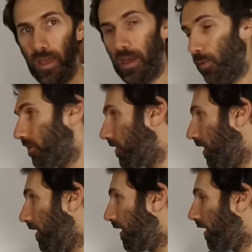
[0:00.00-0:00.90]

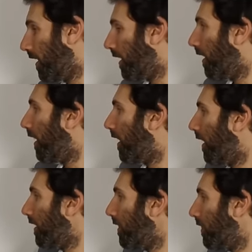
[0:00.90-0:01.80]
However,
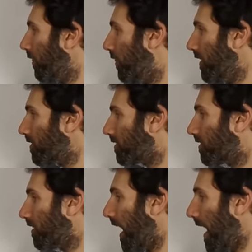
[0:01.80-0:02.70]

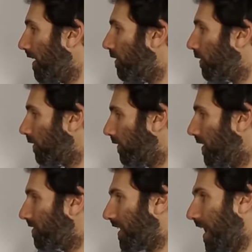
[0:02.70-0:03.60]
this end,
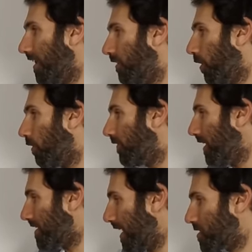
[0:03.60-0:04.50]
this end of
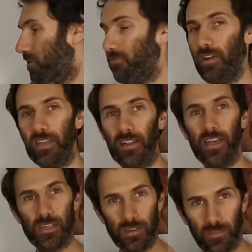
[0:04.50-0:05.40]
the attention
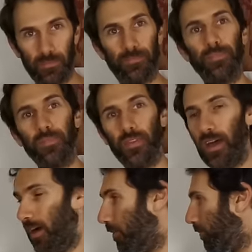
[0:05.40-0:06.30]
regulation
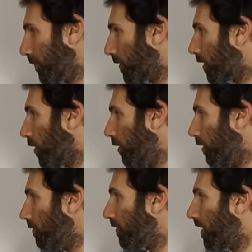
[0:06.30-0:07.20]
um,
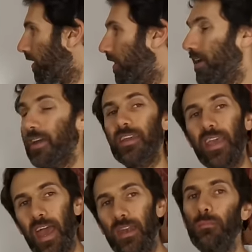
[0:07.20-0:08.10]
curve
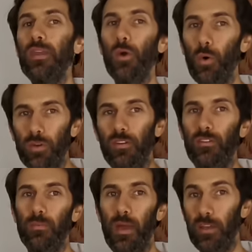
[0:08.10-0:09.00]
can be
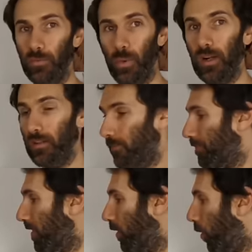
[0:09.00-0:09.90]
autism as well.
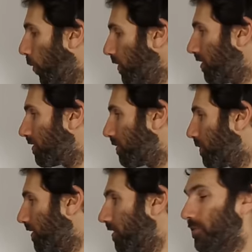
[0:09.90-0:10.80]

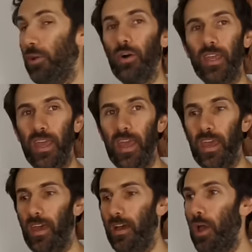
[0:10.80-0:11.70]
Autism does not
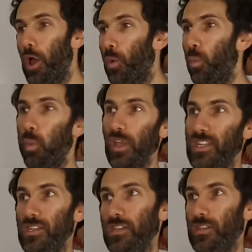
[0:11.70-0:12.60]
care
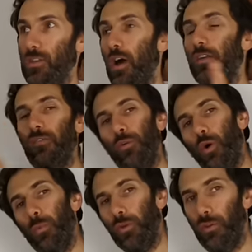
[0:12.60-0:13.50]
which side of
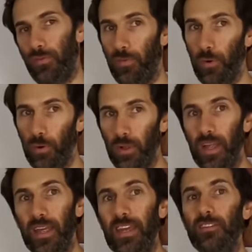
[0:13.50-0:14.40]
normal you fall.
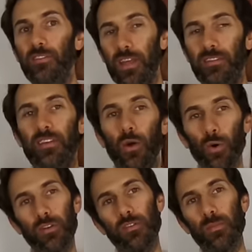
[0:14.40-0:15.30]
It's, it's,
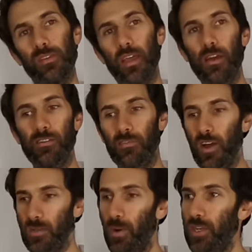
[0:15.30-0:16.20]
autism is
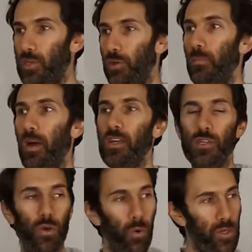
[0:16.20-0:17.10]
characterized by too
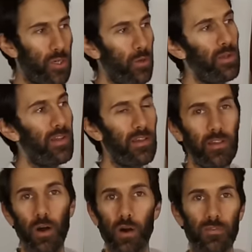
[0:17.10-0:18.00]
much or too
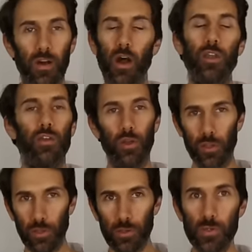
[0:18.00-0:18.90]
little of a
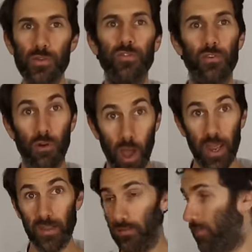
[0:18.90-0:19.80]
huge
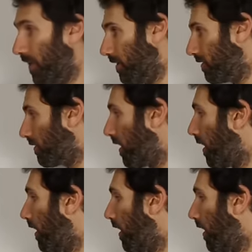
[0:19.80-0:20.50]
variety of things.